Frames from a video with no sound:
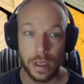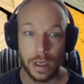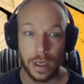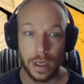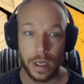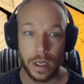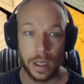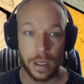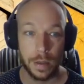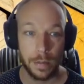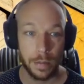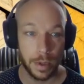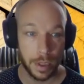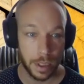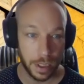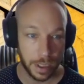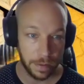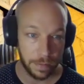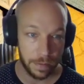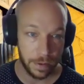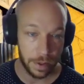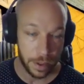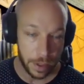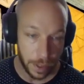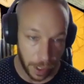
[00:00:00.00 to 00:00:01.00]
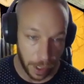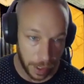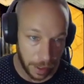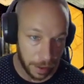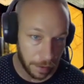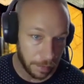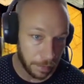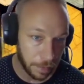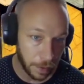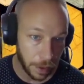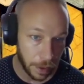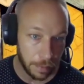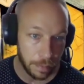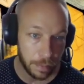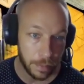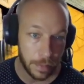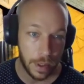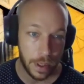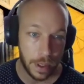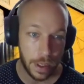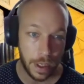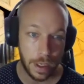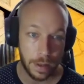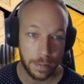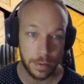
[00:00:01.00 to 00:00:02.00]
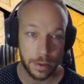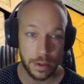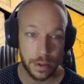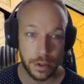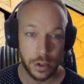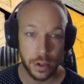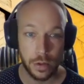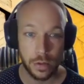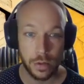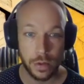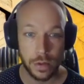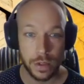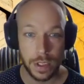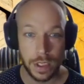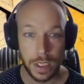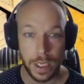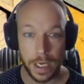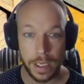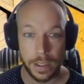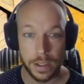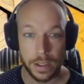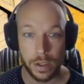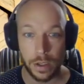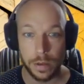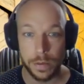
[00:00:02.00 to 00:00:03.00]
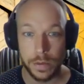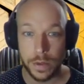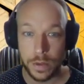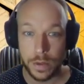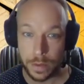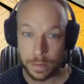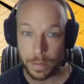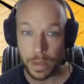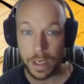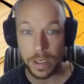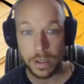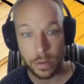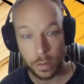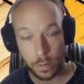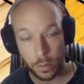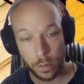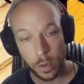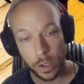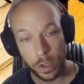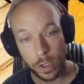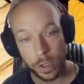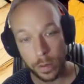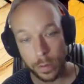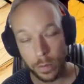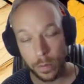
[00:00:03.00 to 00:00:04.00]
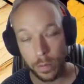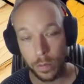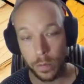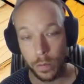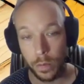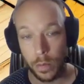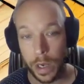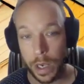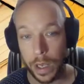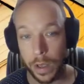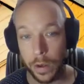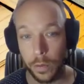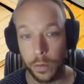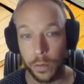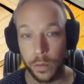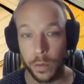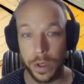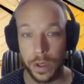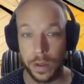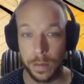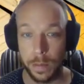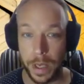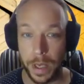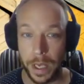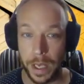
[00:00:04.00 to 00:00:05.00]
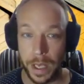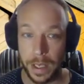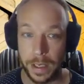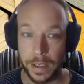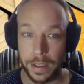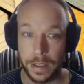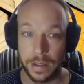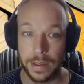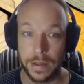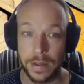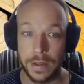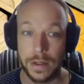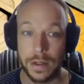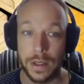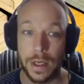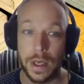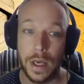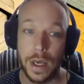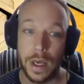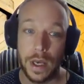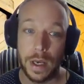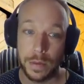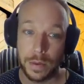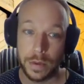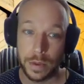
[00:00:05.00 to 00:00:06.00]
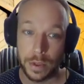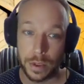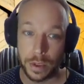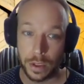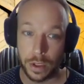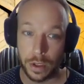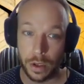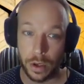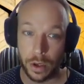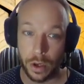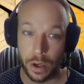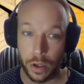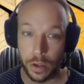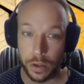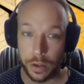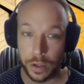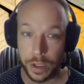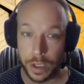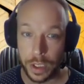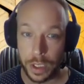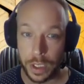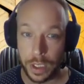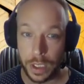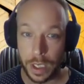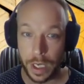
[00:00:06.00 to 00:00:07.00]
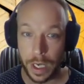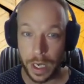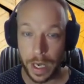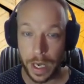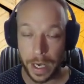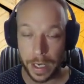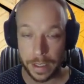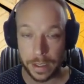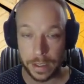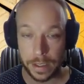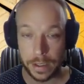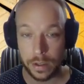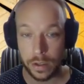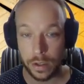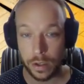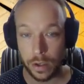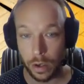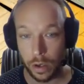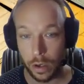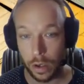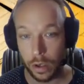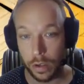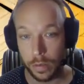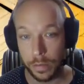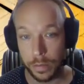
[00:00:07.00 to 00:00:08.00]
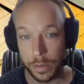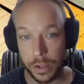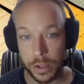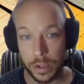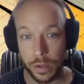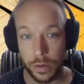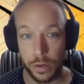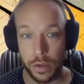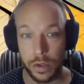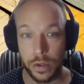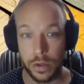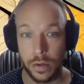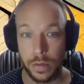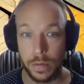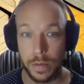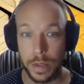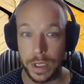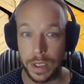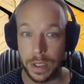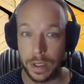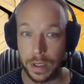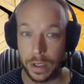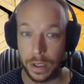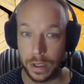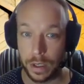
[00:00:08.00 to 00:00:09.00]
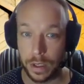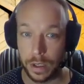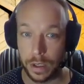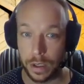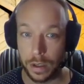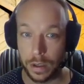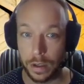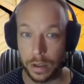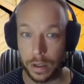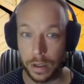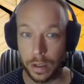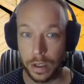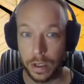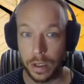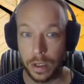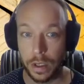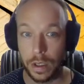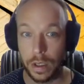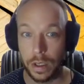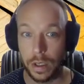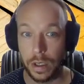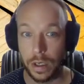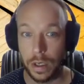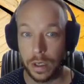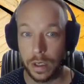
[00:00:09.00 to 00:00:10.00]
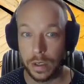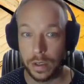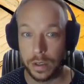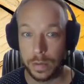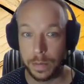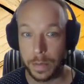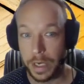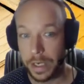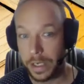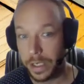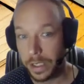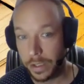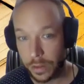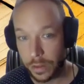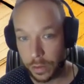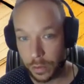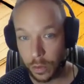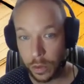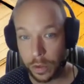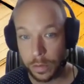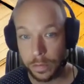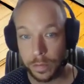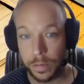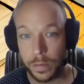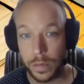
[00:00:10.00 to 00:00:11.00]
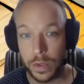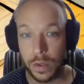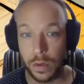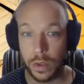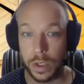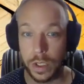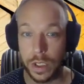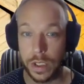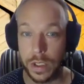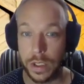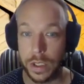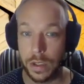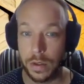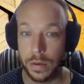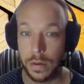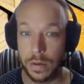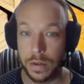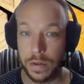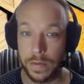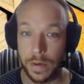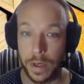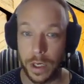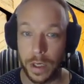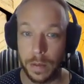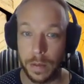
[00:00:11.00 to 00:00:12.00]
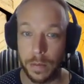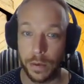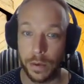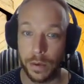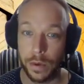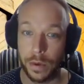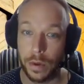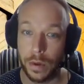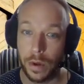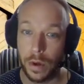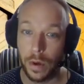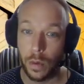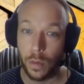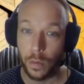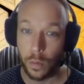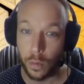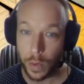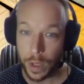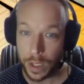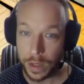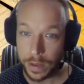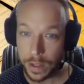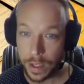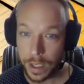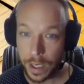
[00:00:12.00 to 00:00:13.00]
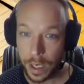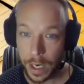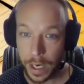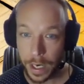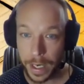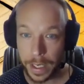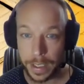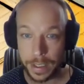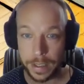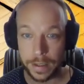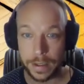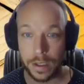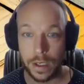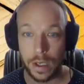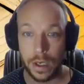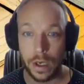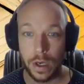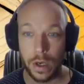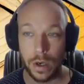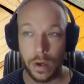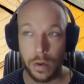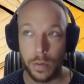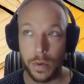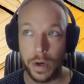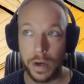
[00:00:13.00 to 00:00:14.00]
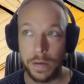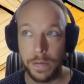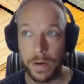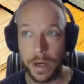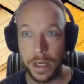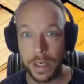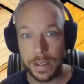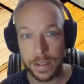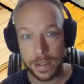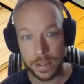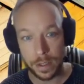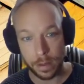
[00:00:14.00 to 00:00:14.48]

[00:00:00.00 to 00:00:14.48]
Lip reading: and I'm going to give the data frame. I'm going to choose the x column. This is meant to work well with pandas. I'm going to call the x column is going to be the spending score, so a continuous variable. Width and height. What I find is the